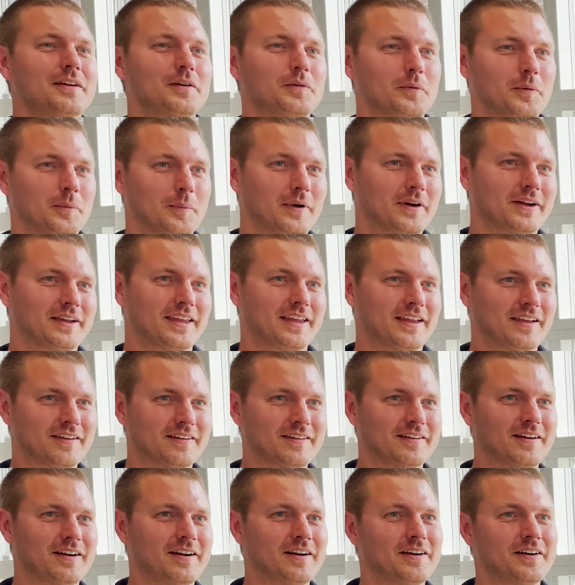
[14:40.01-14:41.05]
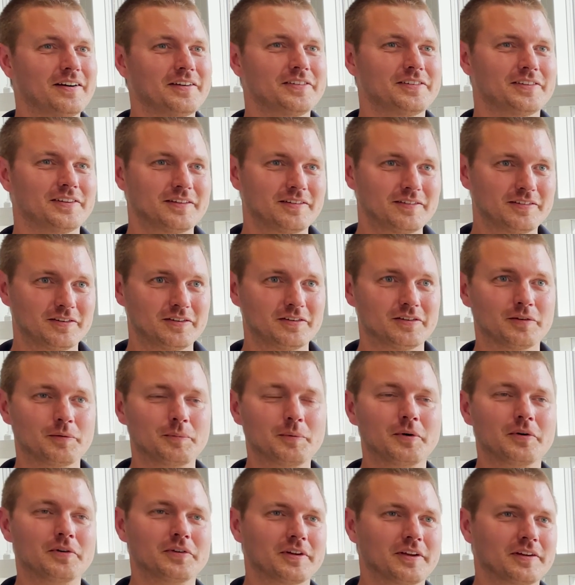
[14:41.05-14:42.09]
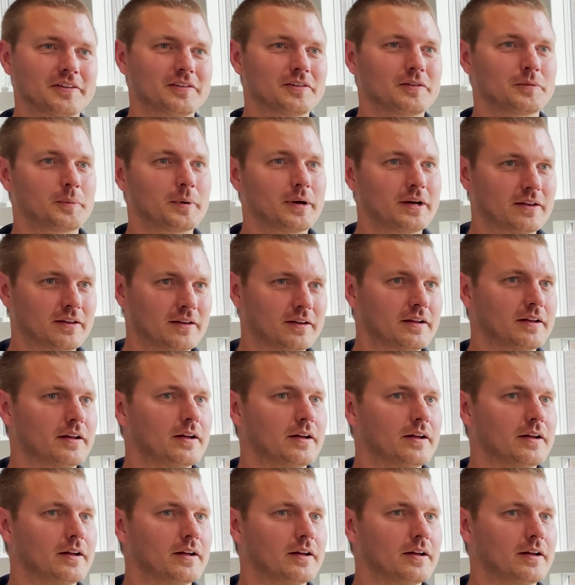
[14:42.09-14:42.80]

were working hard to support us as well.